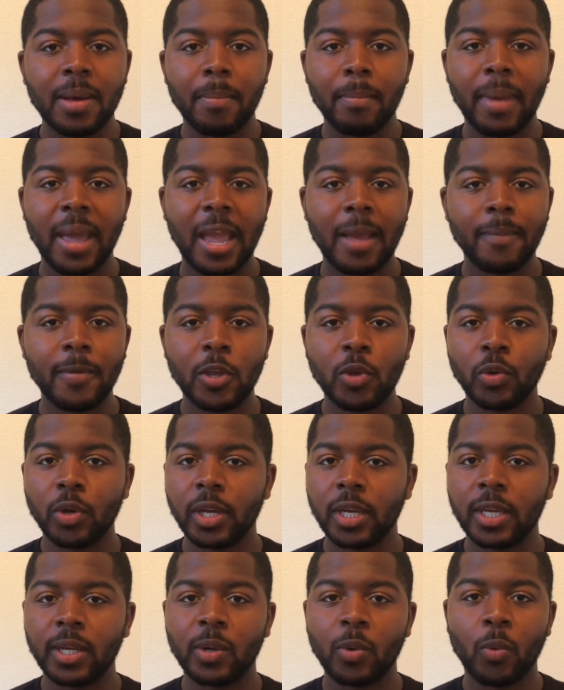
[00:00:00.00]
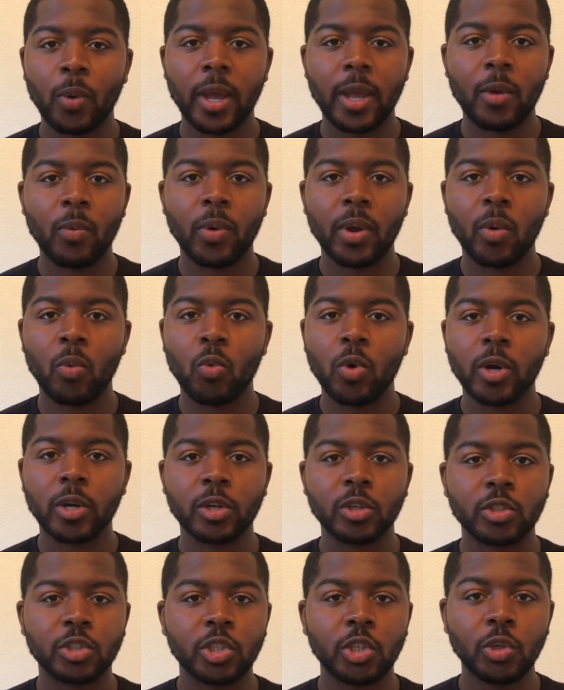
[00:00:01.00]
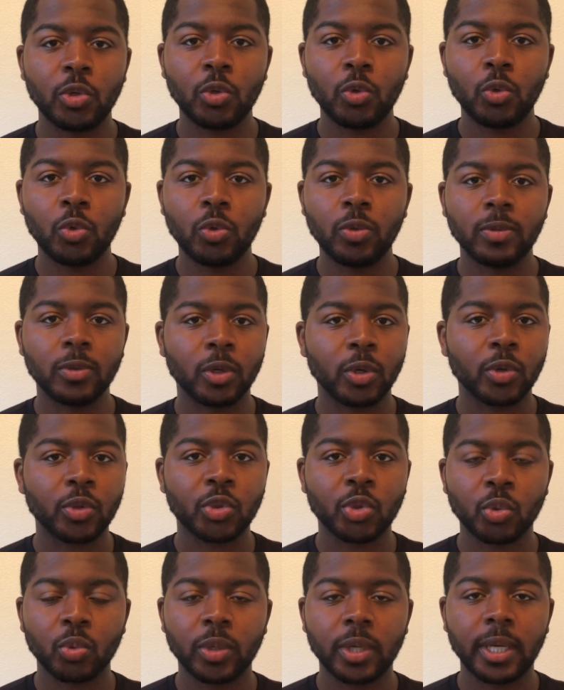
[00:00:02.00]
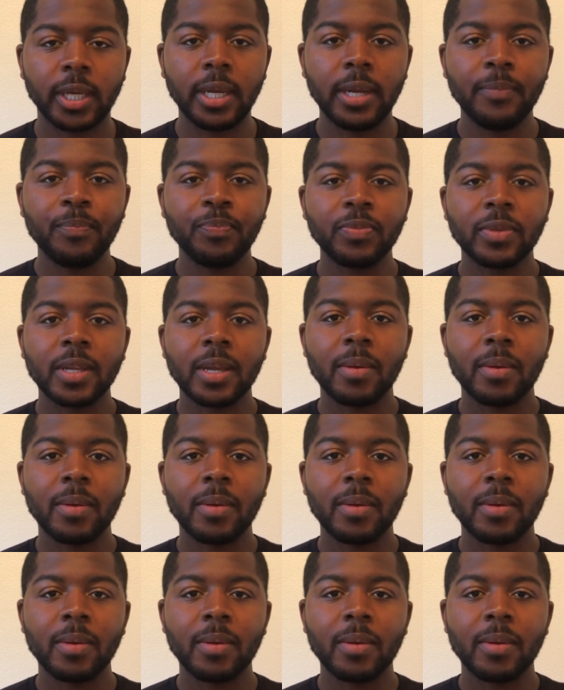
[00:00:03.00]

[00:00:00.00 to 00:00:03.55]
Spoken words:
maybe you could get away with 1 or 2 or 3.